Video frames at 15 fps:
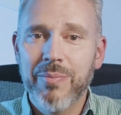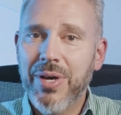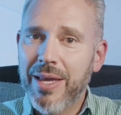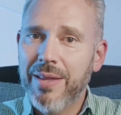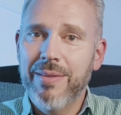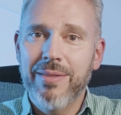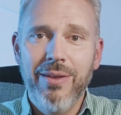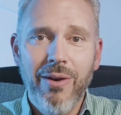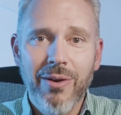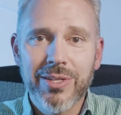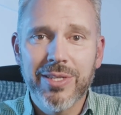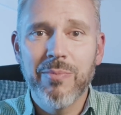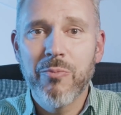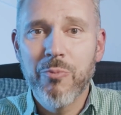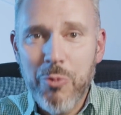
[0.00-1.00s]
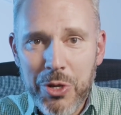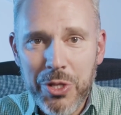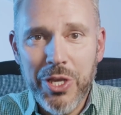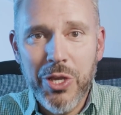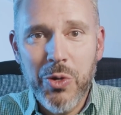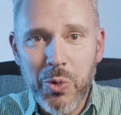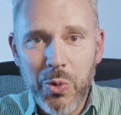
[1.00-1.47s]
But there are some
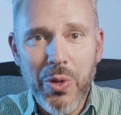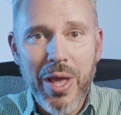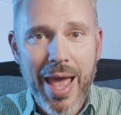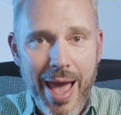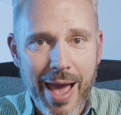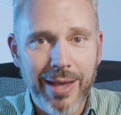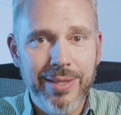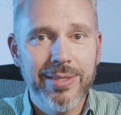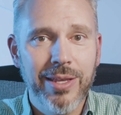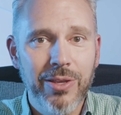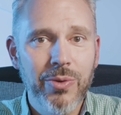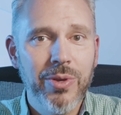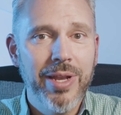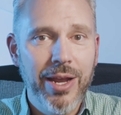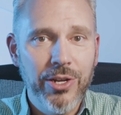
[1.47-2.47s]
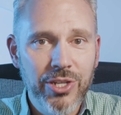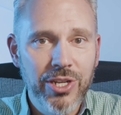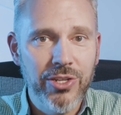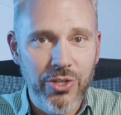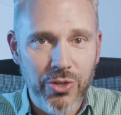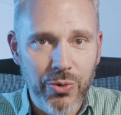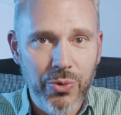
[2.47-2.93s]
really cool hacks that you can actually
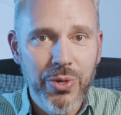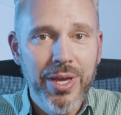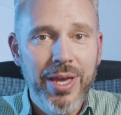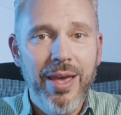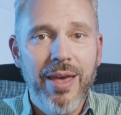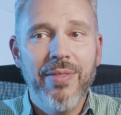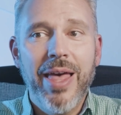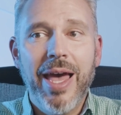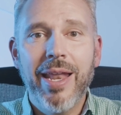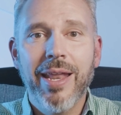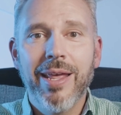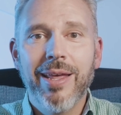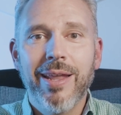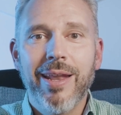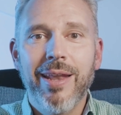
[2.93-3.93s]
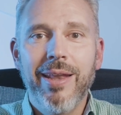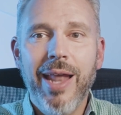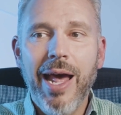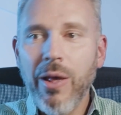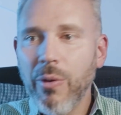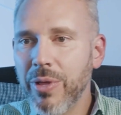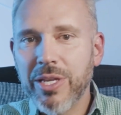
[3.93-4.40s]
do that
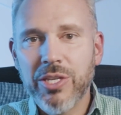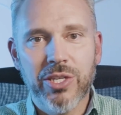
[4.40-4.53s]
not only